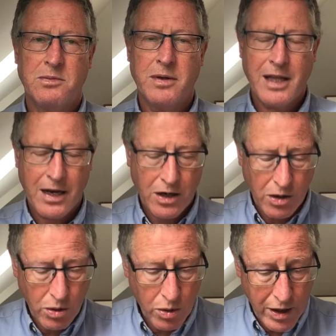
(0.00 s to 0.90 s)
Remember that
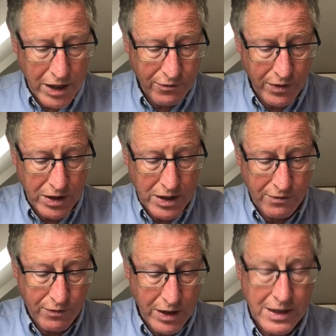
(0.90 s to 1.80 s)
glorious verse
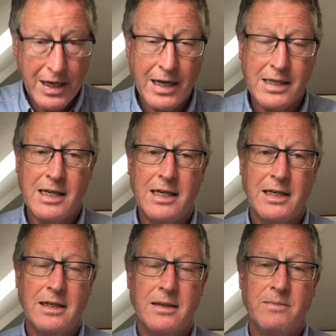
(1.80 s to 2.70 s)
in verse
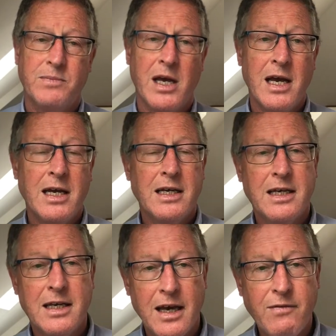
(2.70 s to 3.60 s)
18.
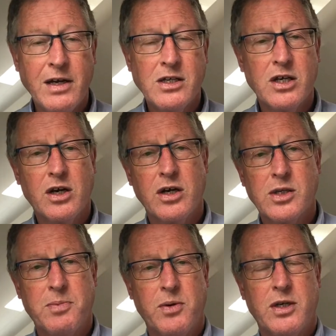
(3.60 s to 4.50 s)
Giving to
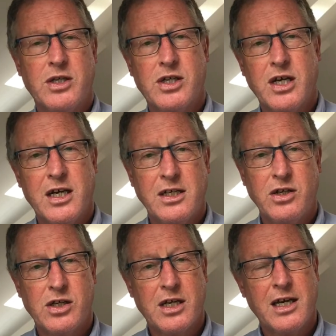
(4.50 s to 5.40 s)
gospel concern,
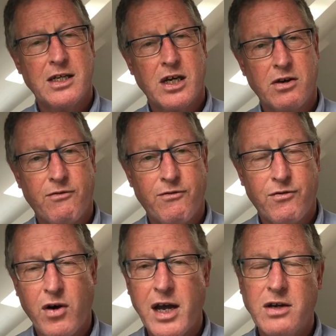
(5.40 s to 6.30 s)
you see, is a
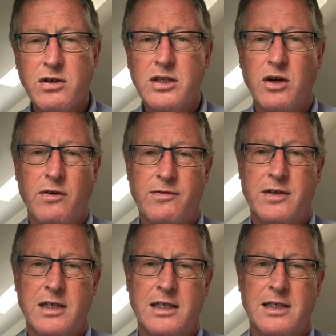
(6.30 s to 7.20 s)
fragrant
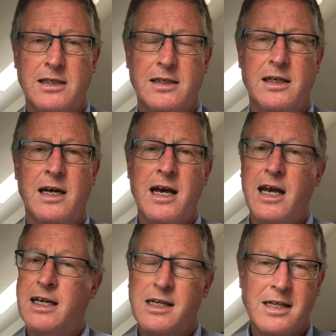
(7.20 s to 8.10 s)
offering.
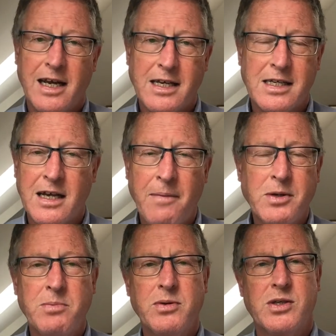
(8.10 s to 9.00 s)
It is an
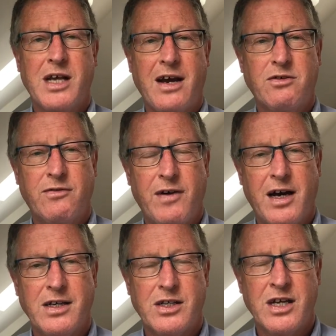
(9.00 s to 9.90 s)
acceptable
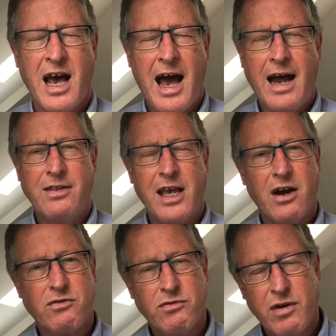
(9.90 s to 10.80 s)
sacrifice, and the
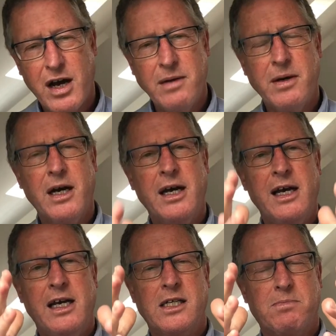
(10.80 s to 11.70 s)
aroma
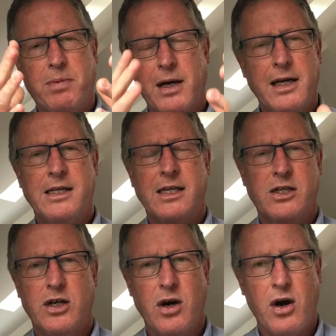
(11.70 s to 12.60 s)
is pleasing
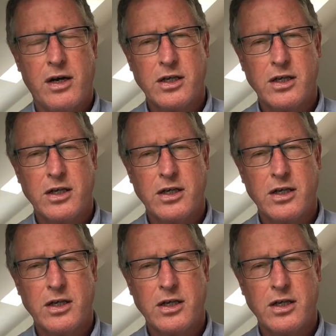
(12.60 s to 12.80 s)
to God.